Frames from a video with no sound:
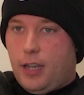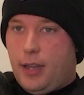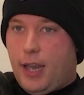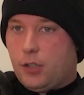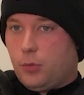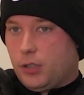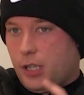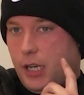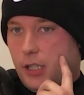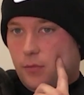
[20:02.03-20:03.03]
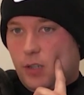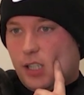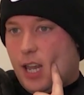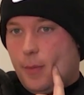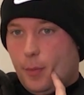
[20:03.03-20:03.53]
Heswell's nice and West
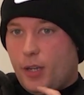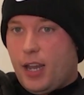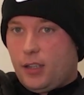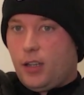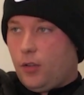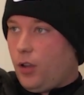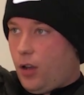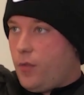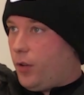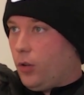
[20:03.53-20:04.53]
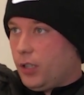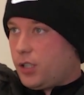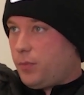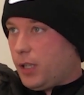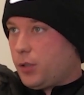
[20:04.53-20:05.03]
Kirby. But yeah, overall
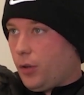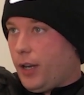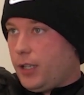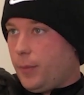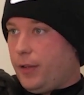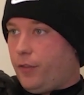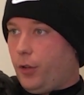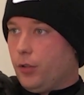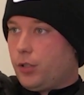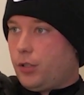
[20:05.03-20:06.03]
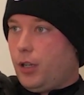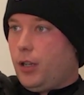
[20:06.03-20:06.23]
it's all right. I mean, for us,